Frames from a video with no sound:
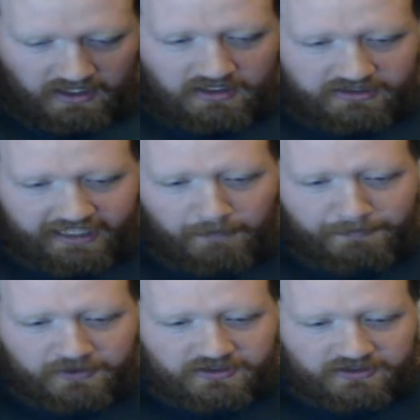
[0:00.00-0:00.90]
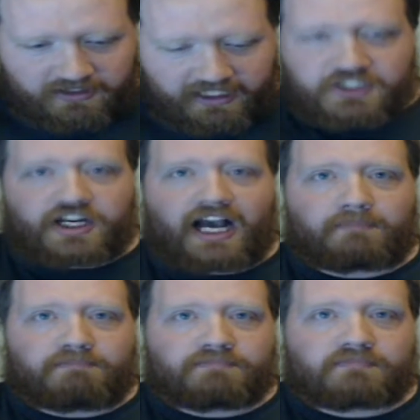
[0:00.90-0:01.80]
Scalpers, get a
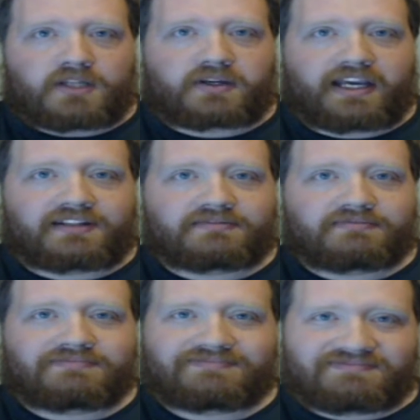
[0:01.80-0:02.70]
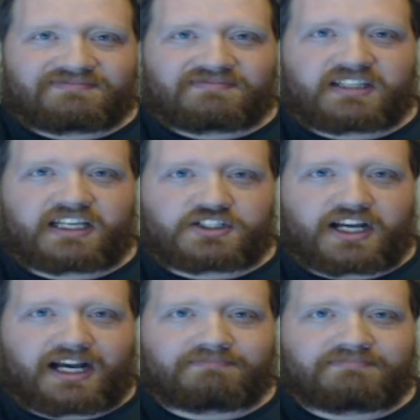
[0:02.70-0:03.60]
job, okay? Get a
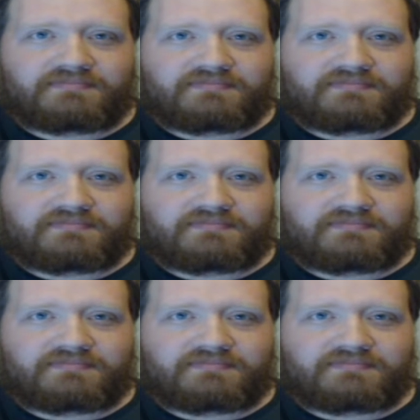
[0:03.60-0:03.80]
job.